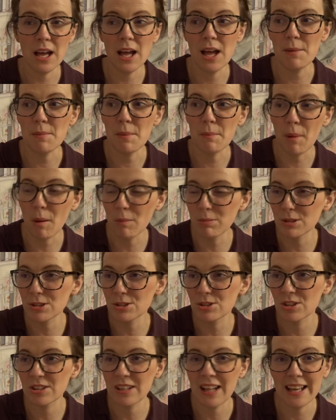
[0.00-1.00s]

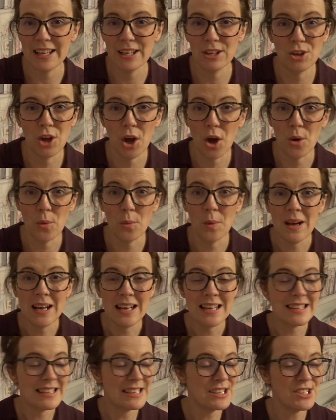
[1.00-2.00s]
Bubbles like go,
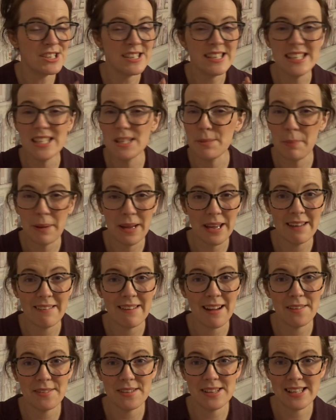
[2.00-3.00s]
they just disappear
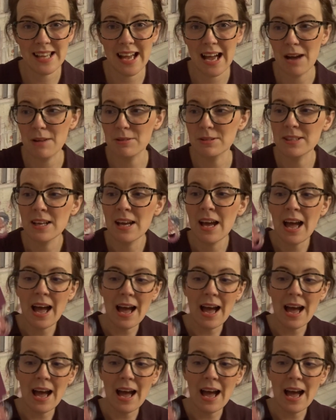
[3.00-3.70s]
out of this house,